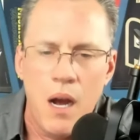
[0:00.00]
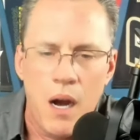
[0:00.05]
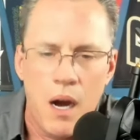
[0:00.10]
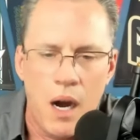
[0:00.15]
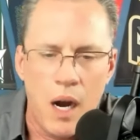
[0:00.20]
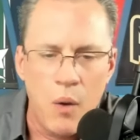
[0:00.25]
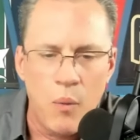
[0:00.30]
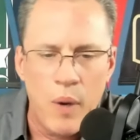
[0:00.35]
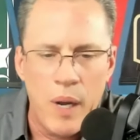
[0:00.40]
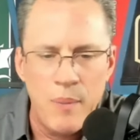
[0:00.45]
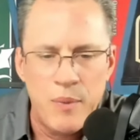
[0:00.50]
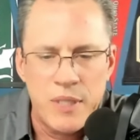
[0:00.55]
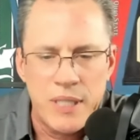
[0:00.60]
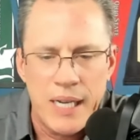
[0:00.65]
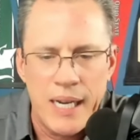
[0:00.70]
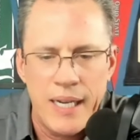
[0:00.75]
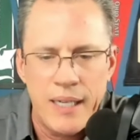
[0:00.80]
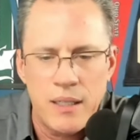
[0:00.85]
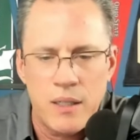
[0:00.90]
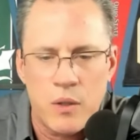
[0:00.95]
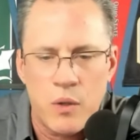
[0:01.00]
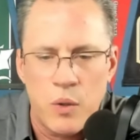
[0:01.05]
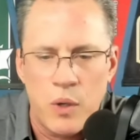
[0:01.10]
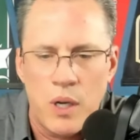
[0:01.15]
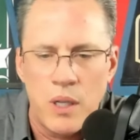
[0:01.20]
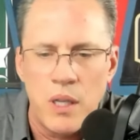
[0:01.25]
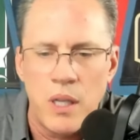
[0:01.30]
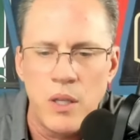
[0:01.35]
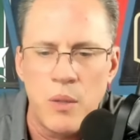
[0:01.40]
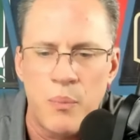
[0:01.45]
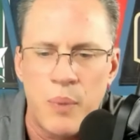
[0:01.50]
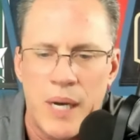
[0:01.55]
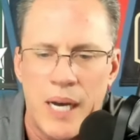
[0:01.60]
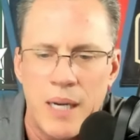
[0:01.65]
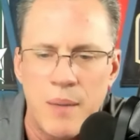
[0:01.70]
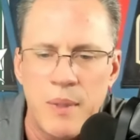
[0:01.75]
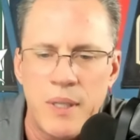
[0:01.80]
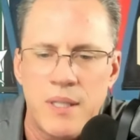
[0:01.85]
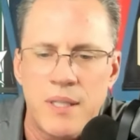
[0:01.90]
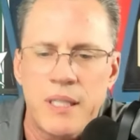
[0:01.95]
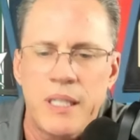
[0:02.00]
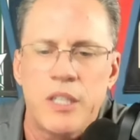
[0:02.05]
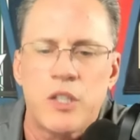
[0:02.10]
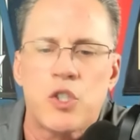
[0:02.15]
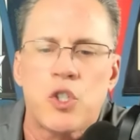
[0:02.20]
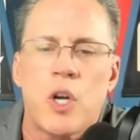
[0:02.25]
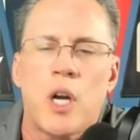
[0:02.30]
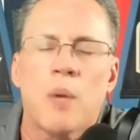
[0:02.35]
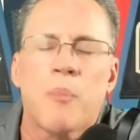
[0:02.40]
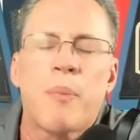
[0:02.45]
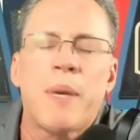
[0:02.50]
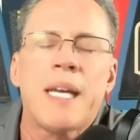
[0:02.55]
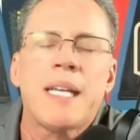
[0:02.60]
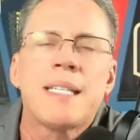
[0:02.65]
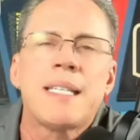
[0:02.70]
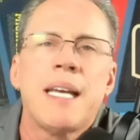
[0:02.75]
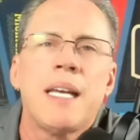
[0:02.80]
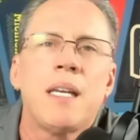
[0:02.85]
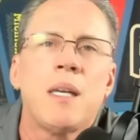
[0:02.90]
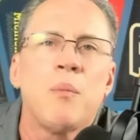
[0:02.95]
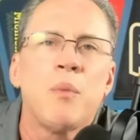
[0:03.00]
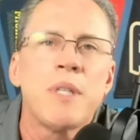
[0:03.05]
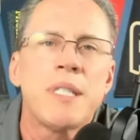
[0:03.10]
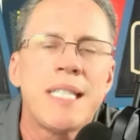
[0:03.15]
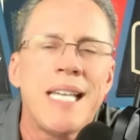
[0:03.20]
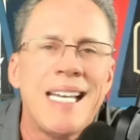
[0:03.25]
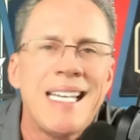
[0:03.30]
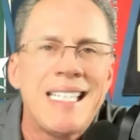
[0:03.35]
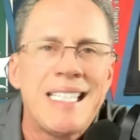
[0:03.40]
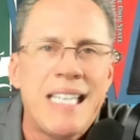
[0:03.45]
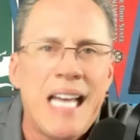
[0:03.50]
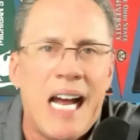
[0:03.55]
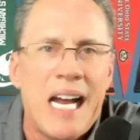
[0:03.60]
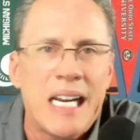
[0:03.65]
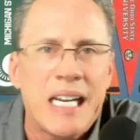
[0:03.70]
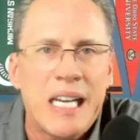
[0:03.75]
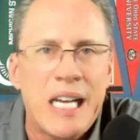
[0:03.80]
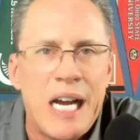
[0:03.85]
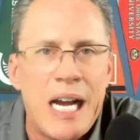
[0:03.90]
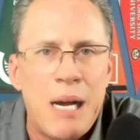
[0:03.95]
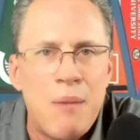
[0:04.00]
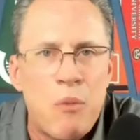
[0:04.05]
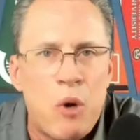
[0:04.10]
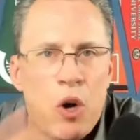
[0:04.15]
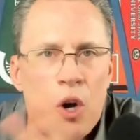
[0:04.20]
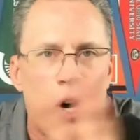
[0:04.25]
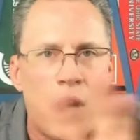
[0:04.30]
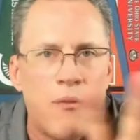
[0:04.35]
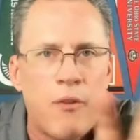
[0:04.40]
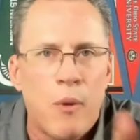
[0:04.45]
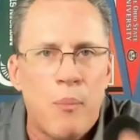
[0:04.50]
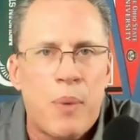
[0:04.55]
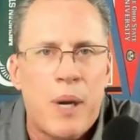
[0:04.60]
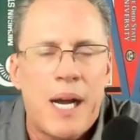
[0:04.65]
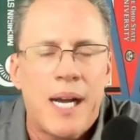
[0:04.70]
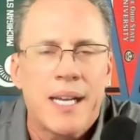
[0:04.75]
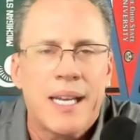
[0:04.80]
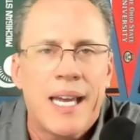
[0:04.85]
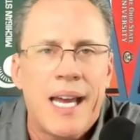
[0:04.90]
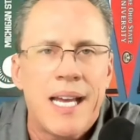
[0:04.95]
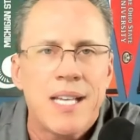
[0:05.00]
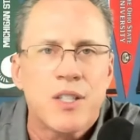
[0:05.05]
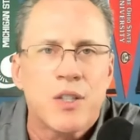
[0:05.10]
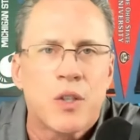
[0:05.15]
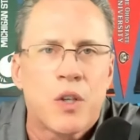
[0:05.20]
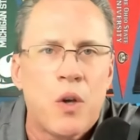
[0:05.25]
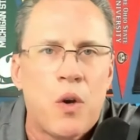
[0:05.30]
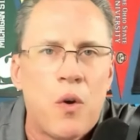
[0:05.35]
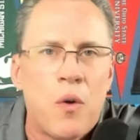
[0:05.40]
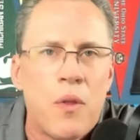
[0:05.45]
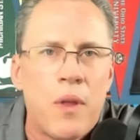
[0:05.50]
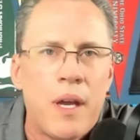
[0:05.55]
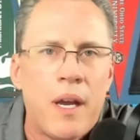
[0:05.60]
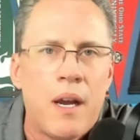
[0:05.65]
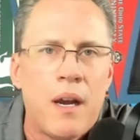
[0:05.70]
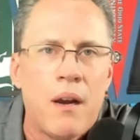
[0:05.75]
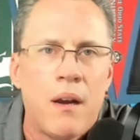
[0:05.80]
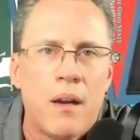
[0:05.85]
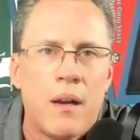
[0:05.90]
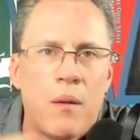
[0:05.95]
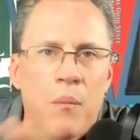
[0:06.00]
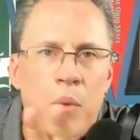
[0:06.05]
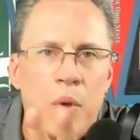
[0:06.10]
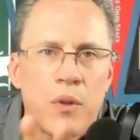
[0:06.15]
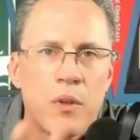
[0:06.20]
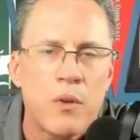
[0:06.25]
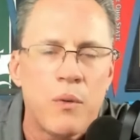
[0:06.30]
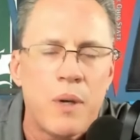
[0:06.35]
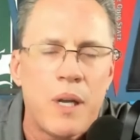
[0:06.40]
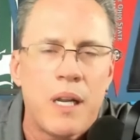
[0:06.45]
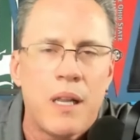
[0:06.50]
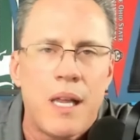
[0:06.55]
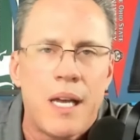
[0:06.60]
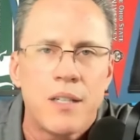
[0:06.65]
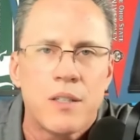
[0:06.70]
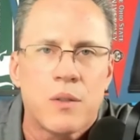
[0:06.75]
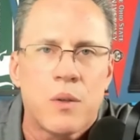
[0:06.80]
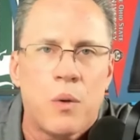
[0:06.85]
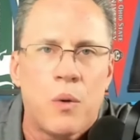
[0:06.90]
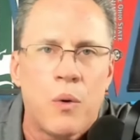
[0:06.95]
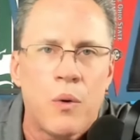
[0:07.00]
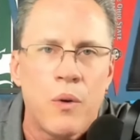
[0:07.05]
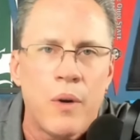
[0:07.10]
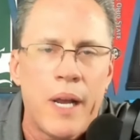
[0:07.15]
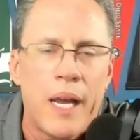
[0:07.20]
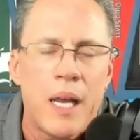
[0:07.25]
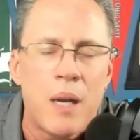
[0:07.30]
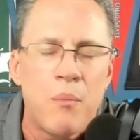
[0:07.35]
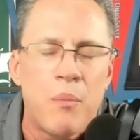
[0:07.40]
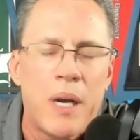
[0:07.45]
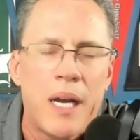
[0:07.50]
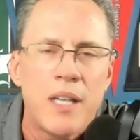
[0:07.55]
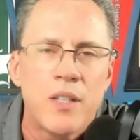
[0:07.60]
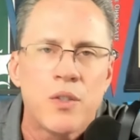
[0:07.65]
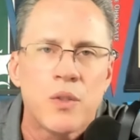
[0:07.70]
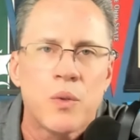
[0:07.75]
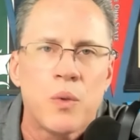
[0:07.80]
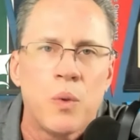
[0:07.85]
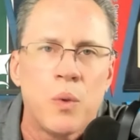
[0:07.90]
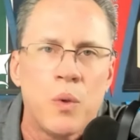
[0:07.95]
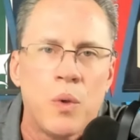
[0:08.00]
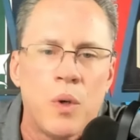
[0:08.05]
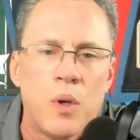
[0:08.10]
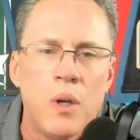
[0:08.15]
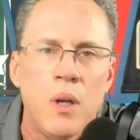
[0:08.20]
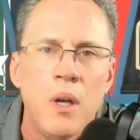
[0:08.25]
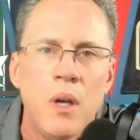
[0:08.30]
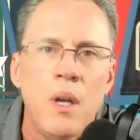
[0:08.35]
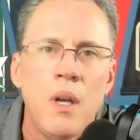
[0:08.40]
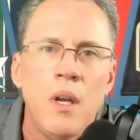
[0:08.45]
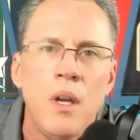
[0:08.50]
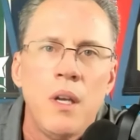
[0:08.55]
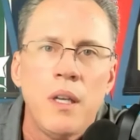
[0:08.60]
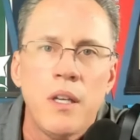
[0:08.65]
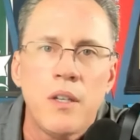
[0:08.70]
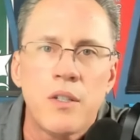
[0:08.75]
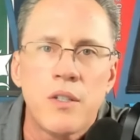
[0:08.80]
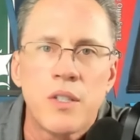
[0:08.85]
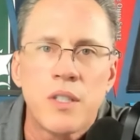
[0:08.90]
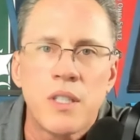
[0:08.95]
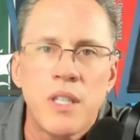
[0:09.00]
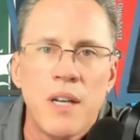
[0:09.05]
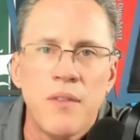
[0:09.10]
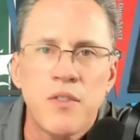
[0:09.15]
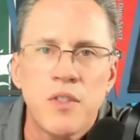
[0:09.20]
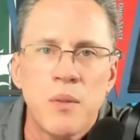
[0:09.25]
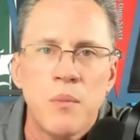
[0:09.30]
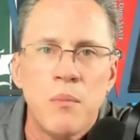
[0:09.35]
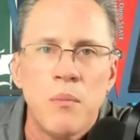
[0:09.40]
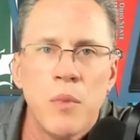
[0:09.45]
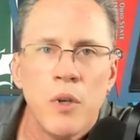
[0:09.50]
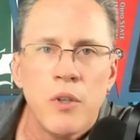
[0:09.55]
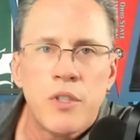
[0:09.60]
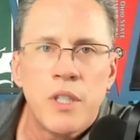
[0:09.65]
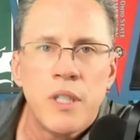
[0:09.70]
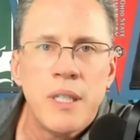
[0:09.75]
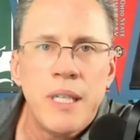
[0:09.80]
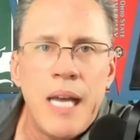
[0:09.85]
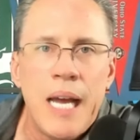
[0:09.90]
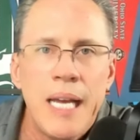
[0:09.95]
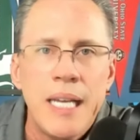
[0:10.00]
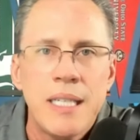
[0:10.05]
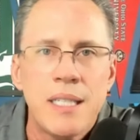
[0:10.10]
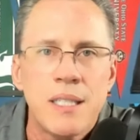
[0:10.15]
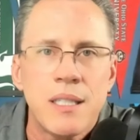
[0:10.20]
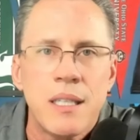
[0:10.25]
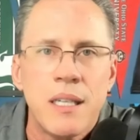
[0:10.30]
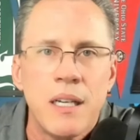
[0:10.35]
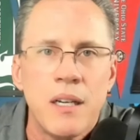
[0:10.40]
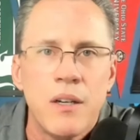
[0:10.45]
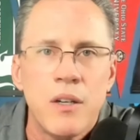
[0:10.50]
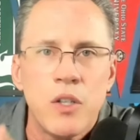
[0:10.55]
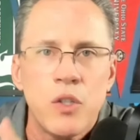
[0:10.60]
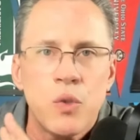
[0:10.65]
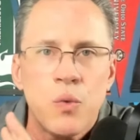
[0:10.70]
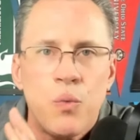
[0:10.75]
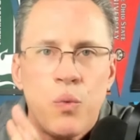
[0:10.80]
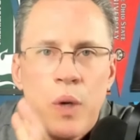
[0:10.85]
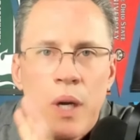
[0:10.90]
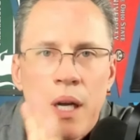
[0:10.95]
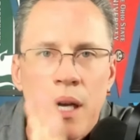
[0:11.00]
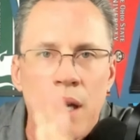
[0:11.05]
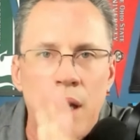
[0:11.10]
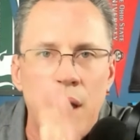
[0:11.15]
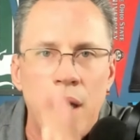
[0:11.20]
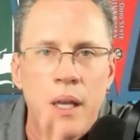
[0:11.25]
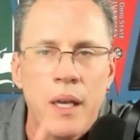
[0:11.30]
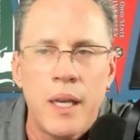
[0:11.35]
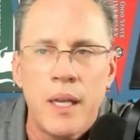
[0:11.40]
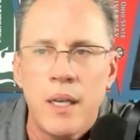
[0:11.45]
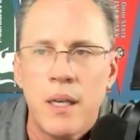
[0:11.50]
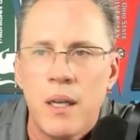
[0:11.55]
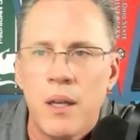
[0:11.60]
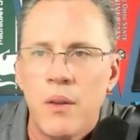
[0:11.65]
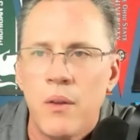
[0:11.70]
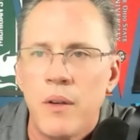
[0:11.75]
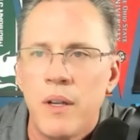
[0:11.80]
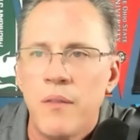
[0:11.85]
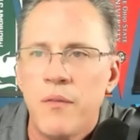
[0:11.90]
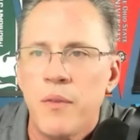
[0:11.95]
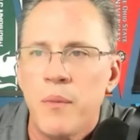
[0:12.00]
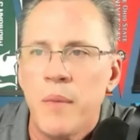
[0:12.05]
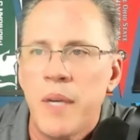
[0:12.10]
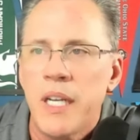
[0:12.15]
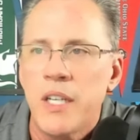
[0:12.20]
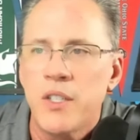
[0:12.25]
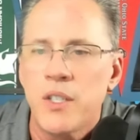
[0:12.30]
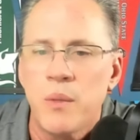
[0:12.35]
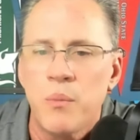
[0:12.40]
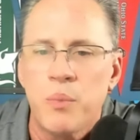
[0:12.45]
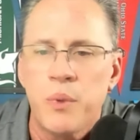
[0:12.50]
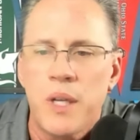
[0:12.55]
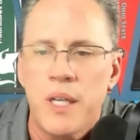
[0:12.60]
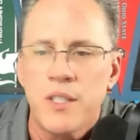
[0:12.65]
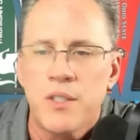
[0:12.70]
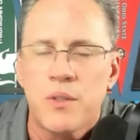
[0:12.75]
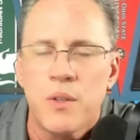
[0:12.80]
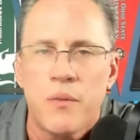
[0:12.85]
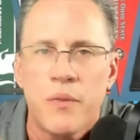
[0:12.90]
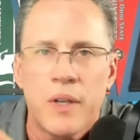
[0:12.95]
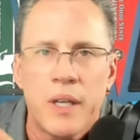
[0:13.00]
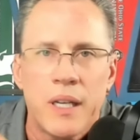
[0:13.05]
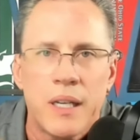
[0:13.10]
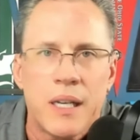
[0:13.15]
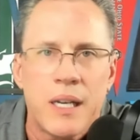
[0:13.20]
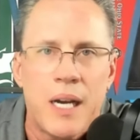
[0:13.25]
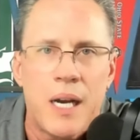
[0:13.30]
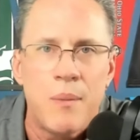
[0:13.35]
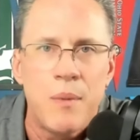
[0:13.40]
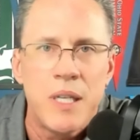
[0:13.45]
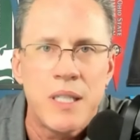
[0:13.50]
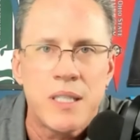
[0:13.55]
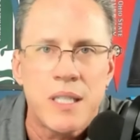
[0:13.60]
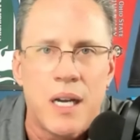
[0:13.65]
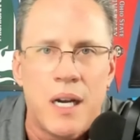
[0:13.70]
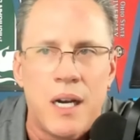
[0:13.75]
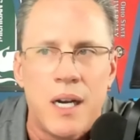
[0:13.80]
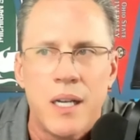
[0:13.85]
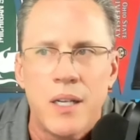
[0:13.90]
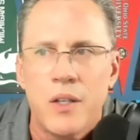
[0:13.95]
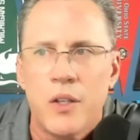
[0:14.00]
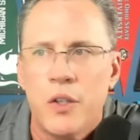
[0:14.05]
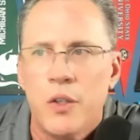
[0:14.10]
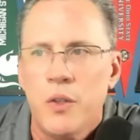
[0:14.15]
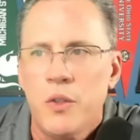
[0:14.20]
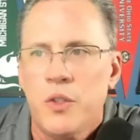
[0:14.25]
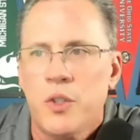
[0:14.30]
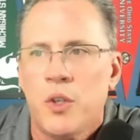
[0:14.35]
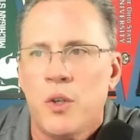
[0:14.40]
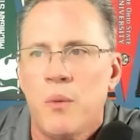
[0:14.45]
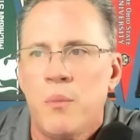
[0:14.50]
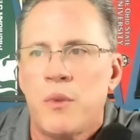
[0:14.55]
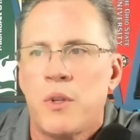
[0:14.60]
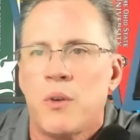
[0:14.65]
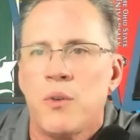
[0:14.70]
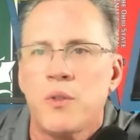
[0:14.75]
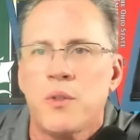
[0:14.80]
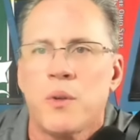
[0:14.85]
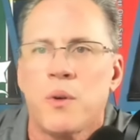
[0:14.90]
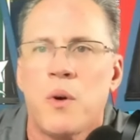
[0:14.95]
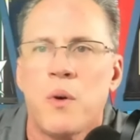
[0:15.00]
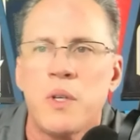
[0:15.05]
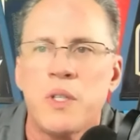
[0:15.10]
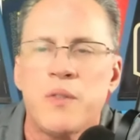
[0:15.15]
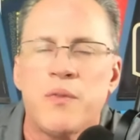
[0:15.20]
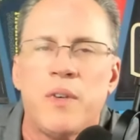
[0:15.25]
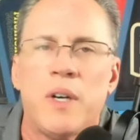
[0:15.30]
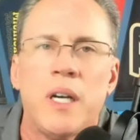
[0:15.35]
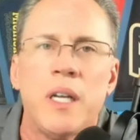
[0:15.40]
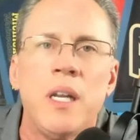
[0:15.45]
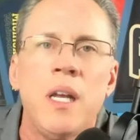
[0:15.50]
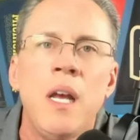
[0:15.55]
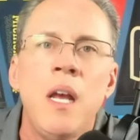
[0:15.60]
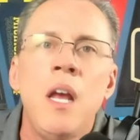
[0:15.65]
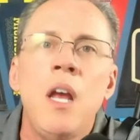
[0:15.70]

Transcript: Our website, the crawl on the bottom, you see it, talkbig10number10.com. All of our podcasts go there, both chronological order and by school. Get yourself some merchandise there as well and other information. Plus, don't forget comments on YouTube. Those are always fun.